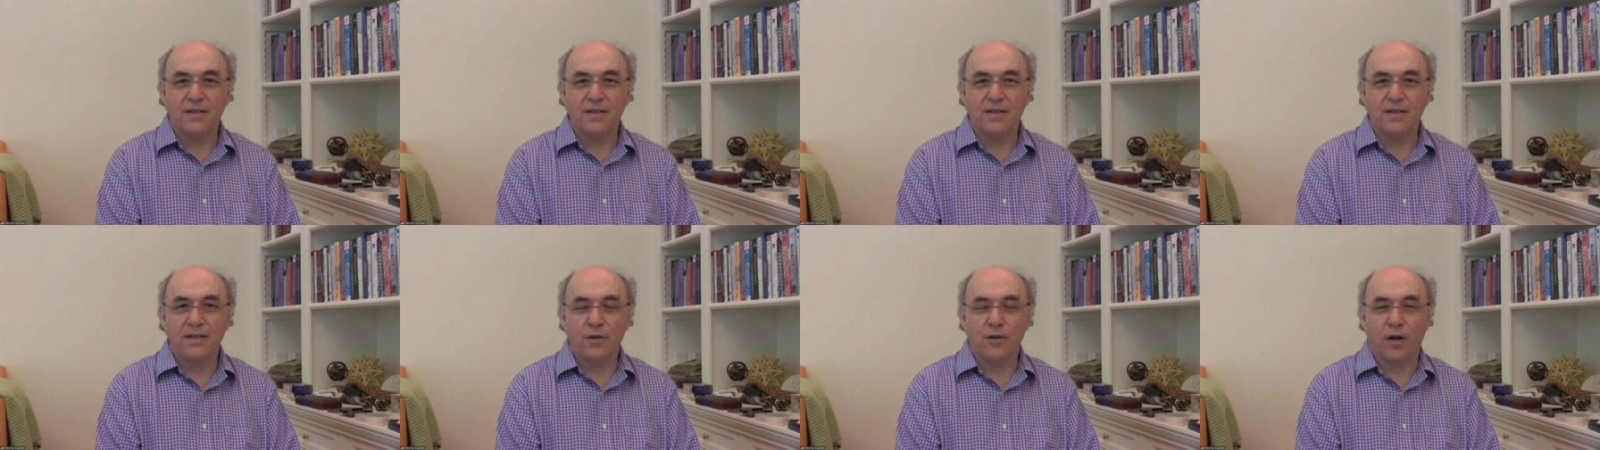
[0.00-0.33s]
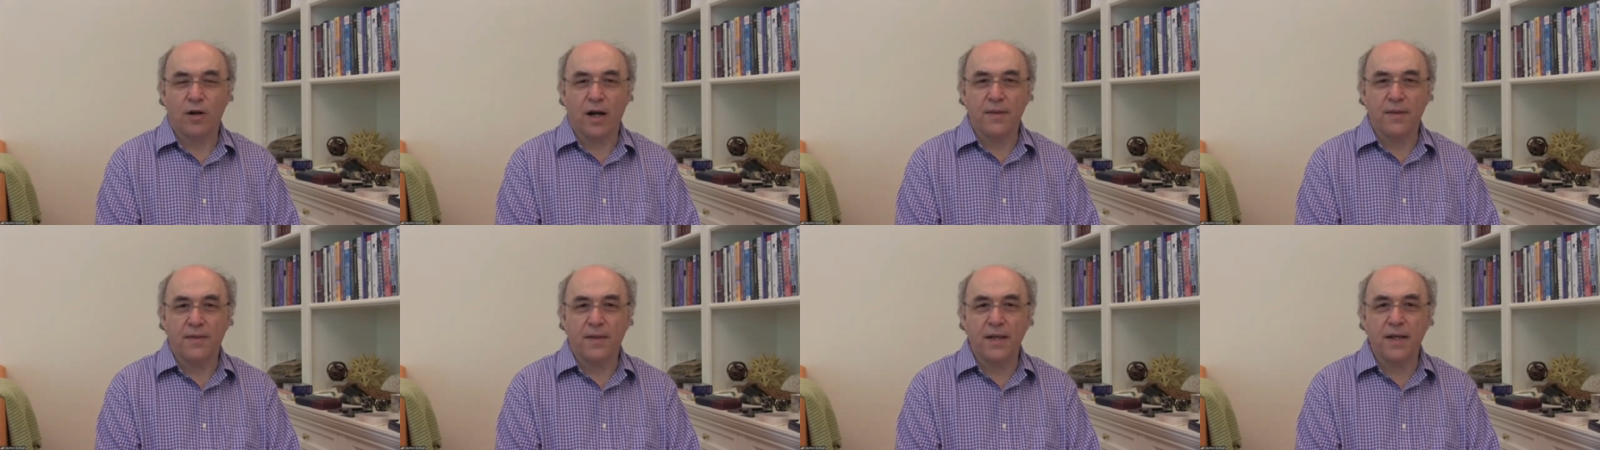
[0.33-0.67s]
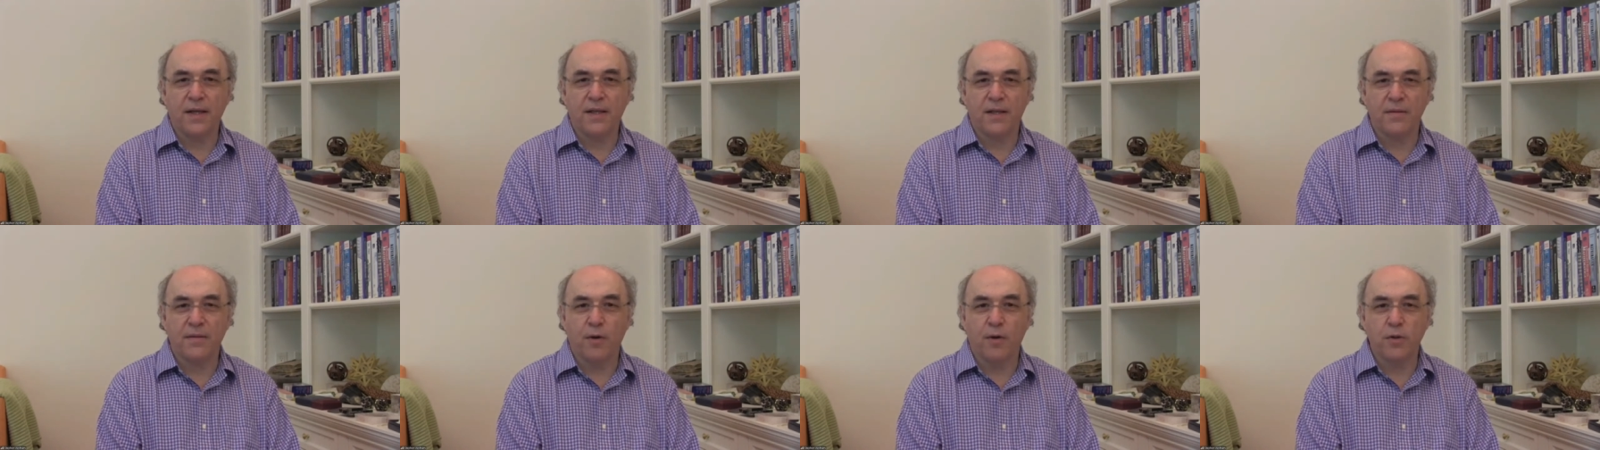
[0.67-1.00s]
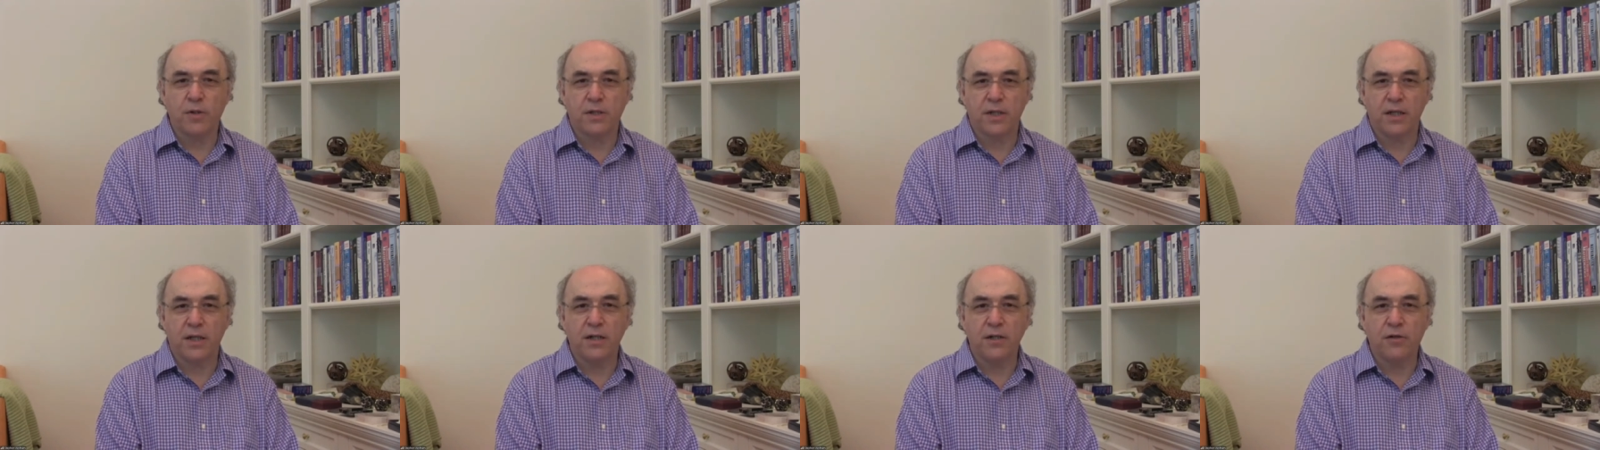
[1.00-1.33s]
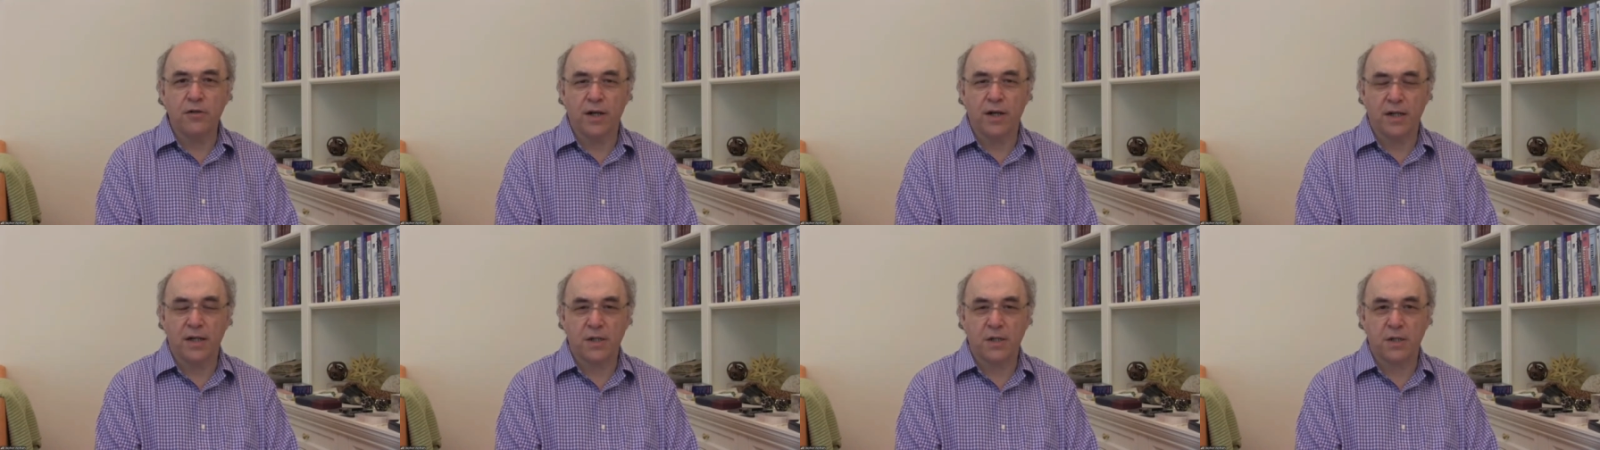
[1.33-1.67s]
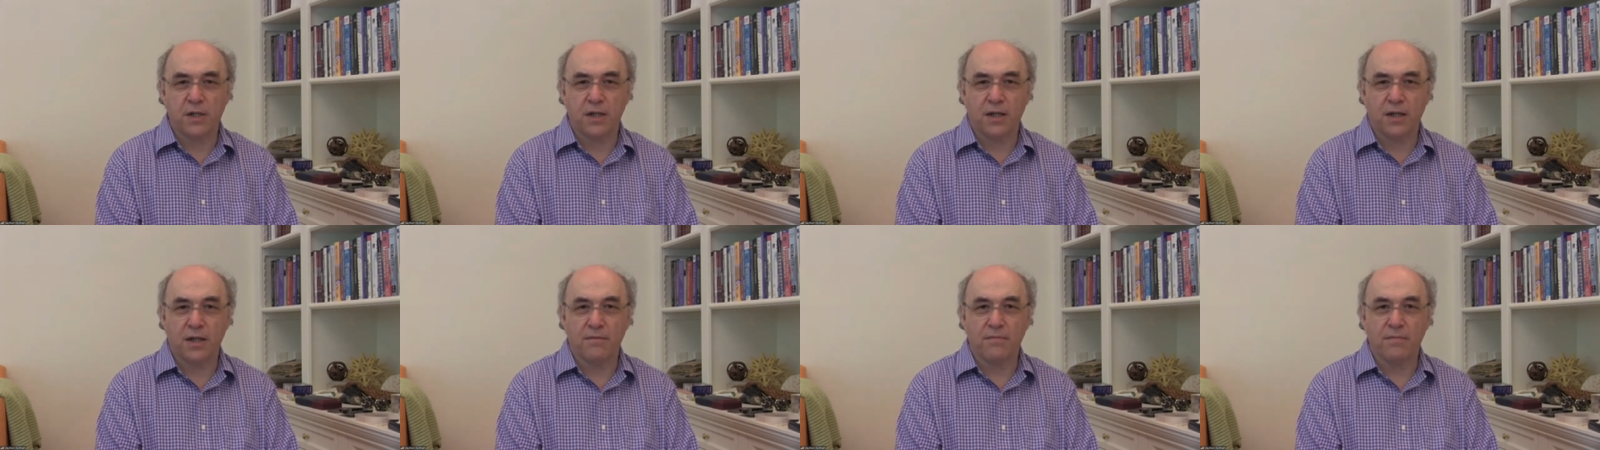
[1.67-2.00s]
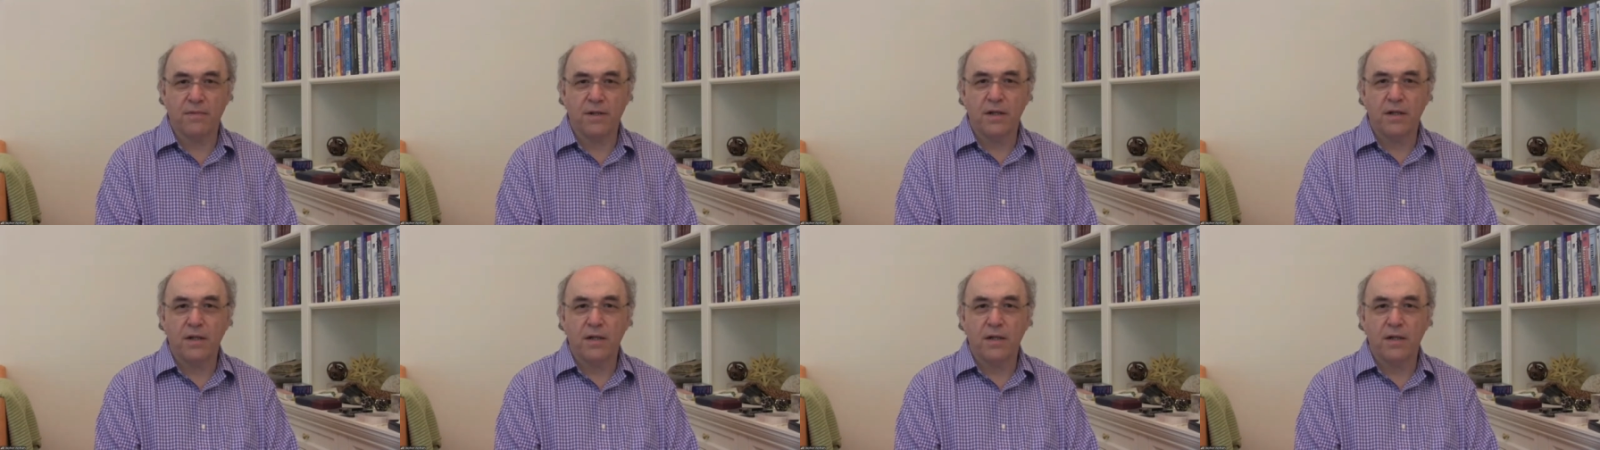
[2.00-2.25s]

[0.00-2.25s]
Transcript: you know, I think the most interesting